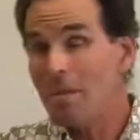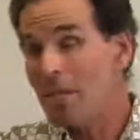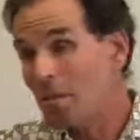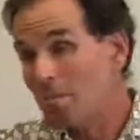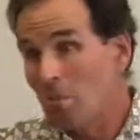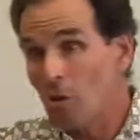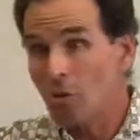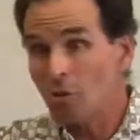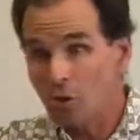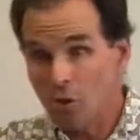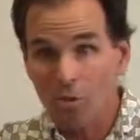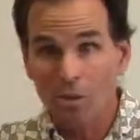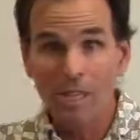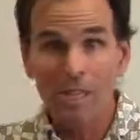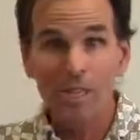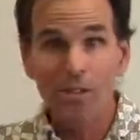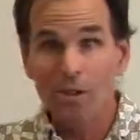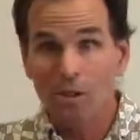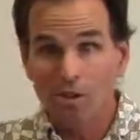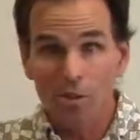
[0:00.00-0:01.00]
the most
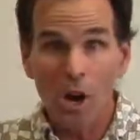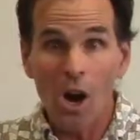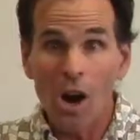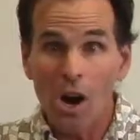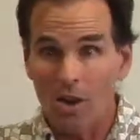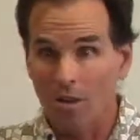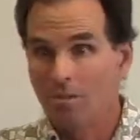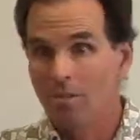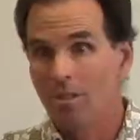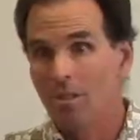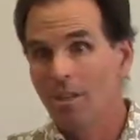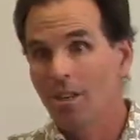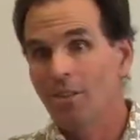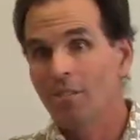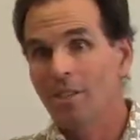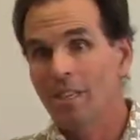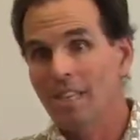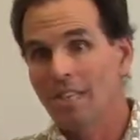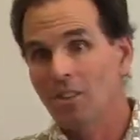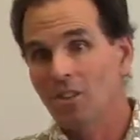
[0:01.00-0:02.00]
critical of all of
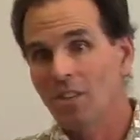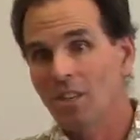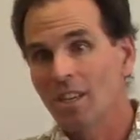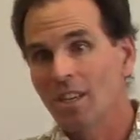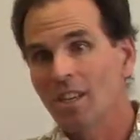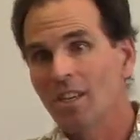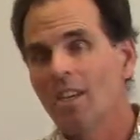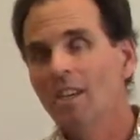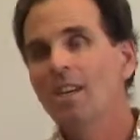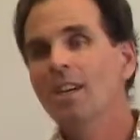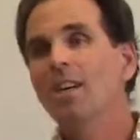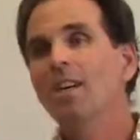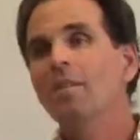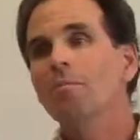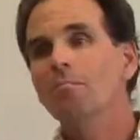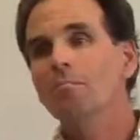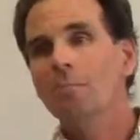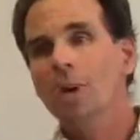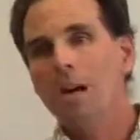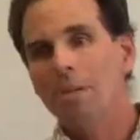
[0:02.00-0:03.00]
this,
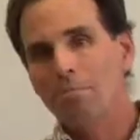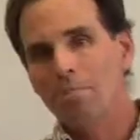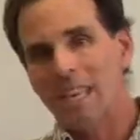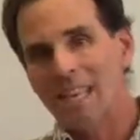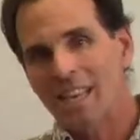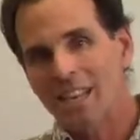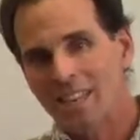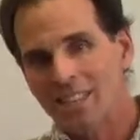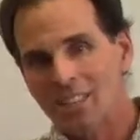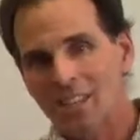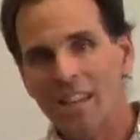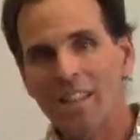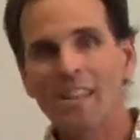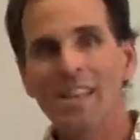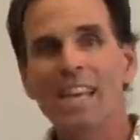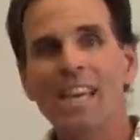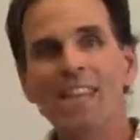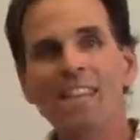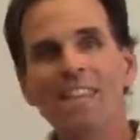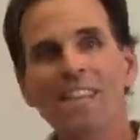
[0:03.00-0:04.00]
but because I
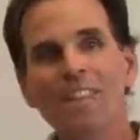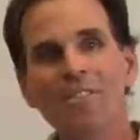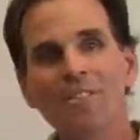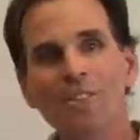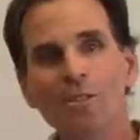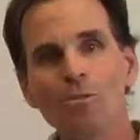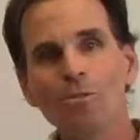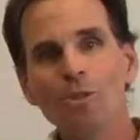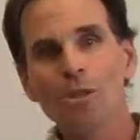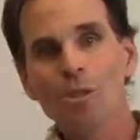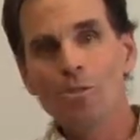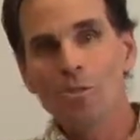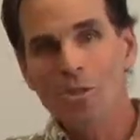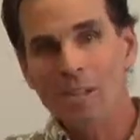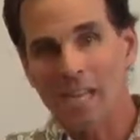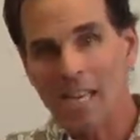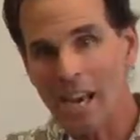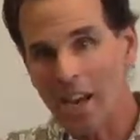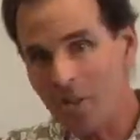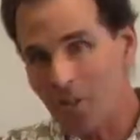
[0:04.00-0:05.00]
think that if you do
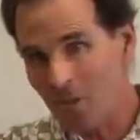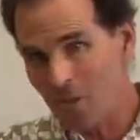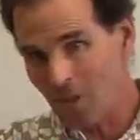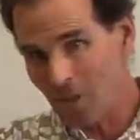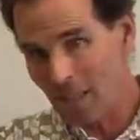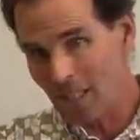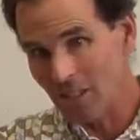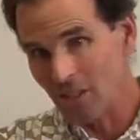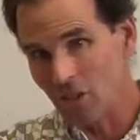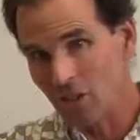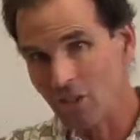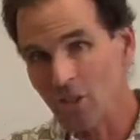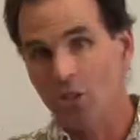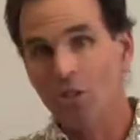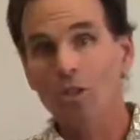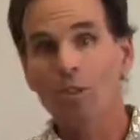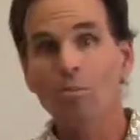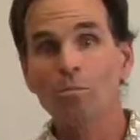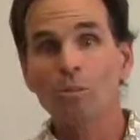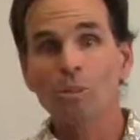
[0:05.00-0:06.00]
the other things in
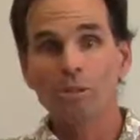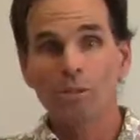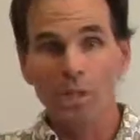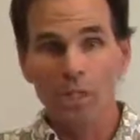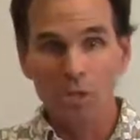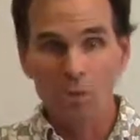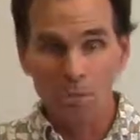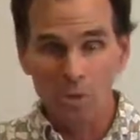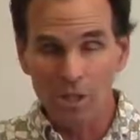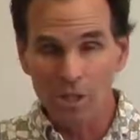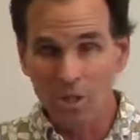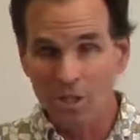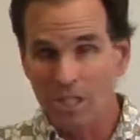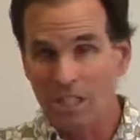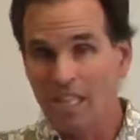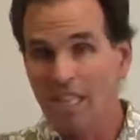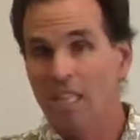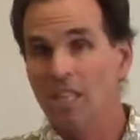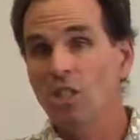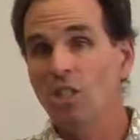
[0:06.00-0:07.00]
terms of explicit
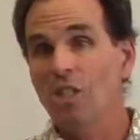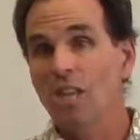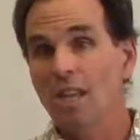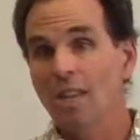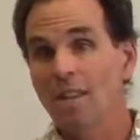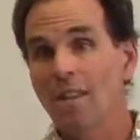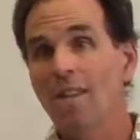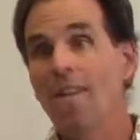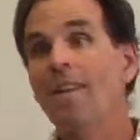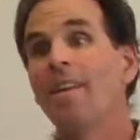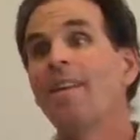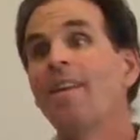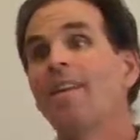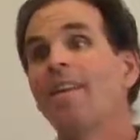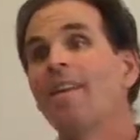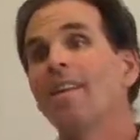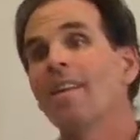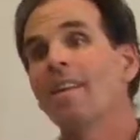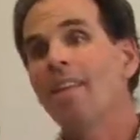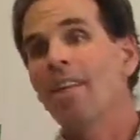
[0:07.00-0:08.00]
teaching,
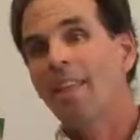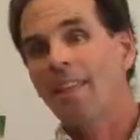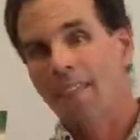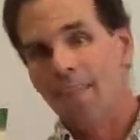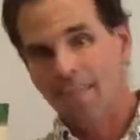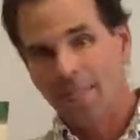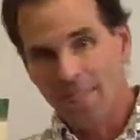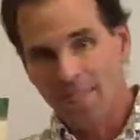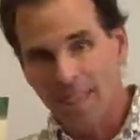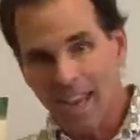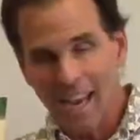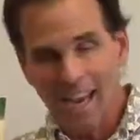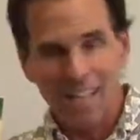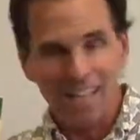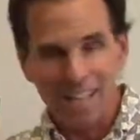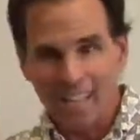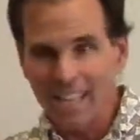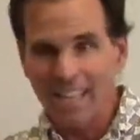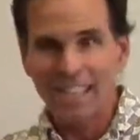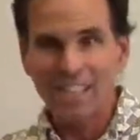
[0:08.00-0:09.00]
that
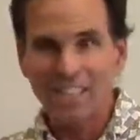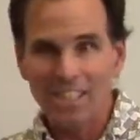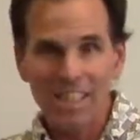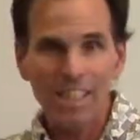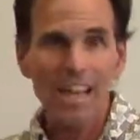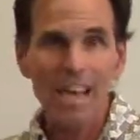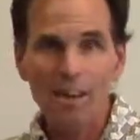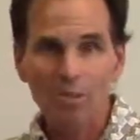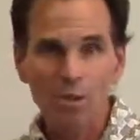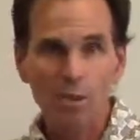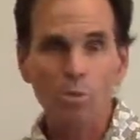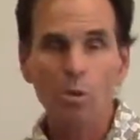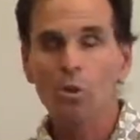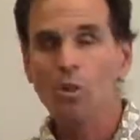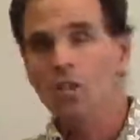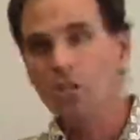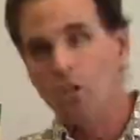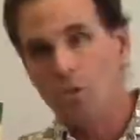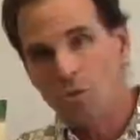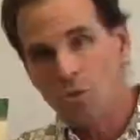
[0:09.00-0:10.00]
it's inevitable
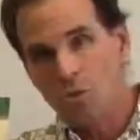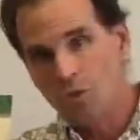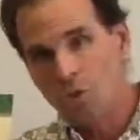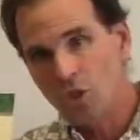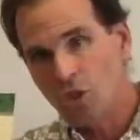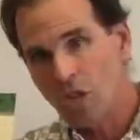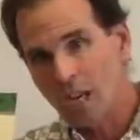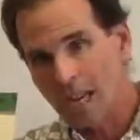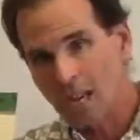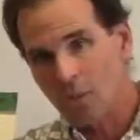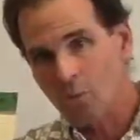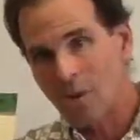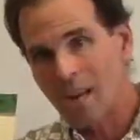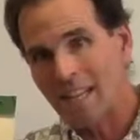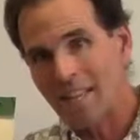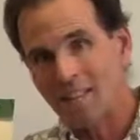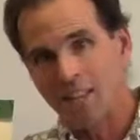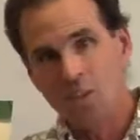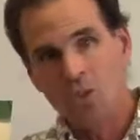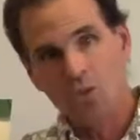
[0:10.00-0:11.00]
that you
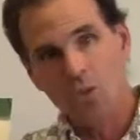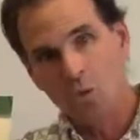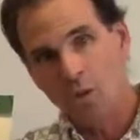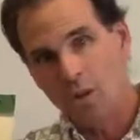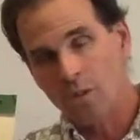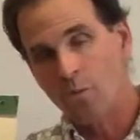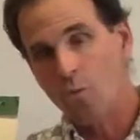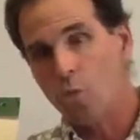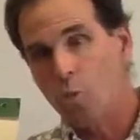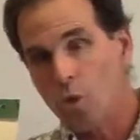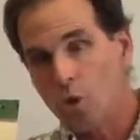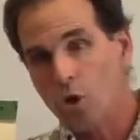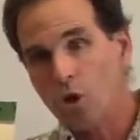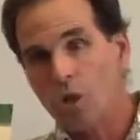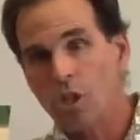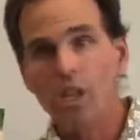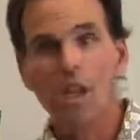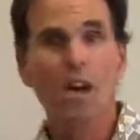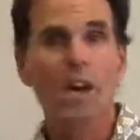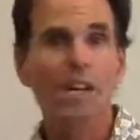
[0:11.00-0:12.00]
generate this sort of
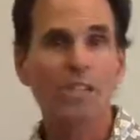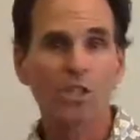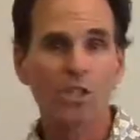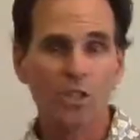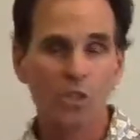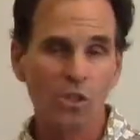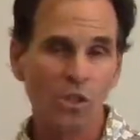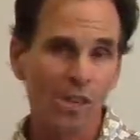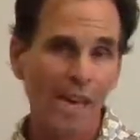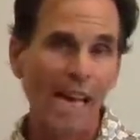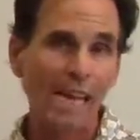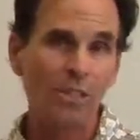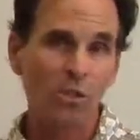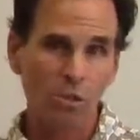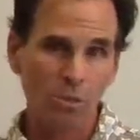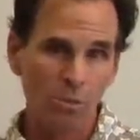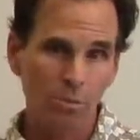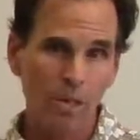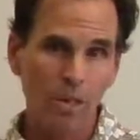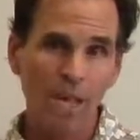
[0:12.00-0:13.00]
word-conscious
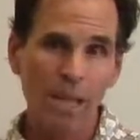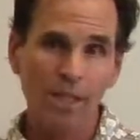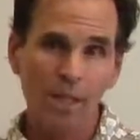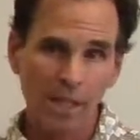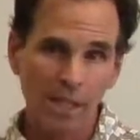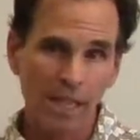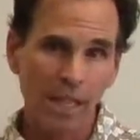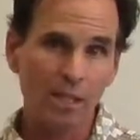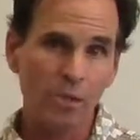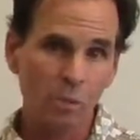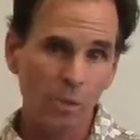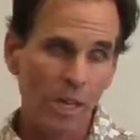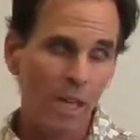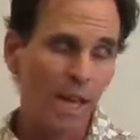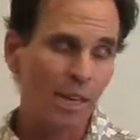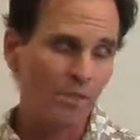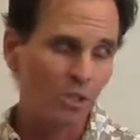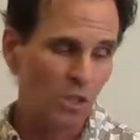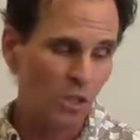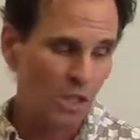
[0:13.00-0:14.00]
classroom, and I think that's what
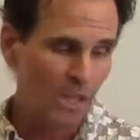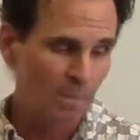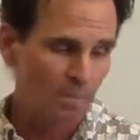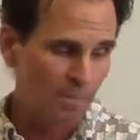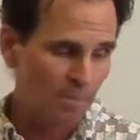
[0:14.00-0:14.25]
I've seen.